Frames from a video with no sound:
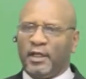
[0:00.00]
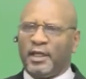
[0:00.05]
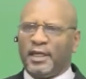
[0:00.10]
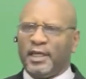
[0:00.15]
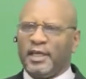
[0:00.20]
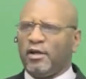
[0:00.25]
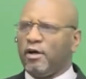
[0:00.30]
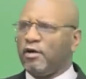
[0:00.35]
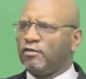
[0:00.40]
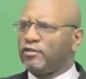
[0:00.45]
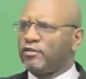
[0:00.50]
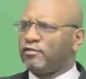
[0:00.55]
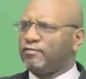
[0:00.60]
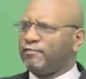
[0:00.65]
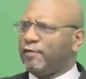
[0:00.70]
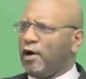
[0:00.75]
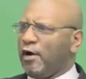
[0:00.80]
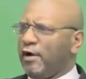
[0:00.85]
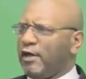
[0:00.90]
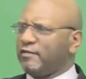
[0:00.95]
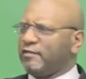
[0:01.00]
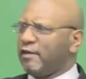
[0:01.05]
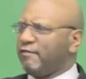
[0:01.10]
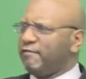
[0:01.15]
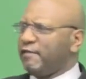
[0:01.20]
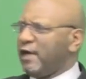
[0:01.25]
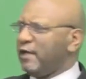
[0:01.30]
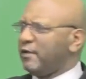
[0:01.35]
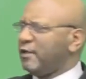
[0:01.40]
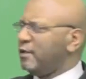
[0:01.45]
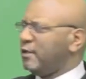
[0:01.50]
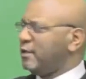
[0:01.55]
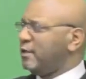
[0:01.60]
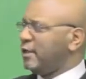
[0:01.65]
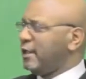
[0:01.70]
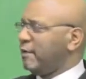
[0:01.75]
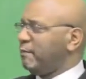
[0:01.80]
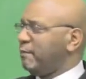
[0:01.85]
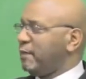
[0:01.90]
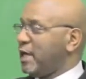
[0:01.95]
He goes as far as, I found out in
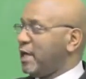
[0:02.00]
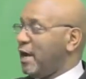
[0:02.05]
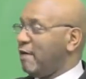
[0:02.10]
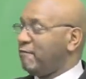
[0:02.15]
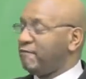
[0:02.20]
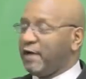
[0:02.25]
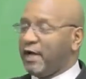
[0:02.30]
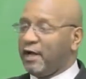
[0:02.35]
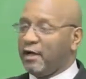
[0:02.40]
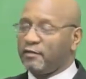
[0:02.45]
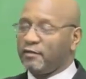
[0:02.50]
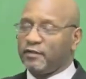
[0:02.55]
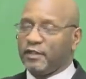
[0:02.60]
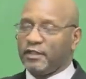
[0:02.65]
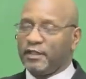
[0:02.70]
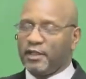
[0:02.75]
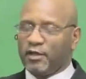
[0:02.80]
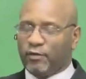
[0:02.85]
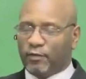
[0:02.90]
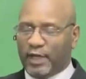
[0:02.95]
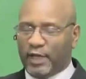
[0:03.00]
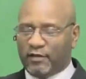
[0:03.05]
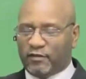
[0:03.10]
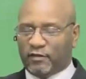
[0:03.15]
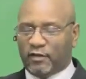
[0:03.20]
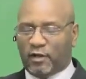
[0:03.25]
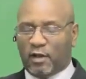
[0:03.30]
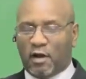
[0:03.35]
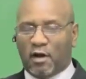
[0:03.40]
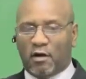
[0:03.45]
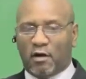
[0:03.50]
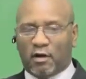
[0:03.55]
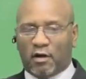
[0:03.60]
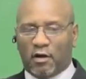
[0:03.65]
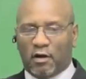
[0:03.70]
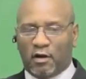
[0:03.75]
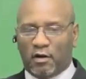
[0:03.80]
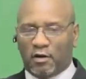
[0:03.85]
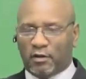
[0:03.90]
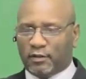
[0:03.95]
the FBI files, that he creates a law
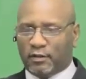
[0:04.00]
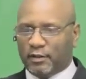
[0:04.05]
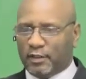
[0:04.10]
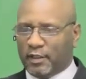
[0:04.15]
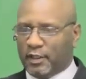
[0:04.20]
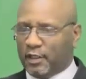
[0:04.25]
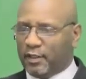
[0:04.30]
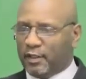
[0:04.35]
called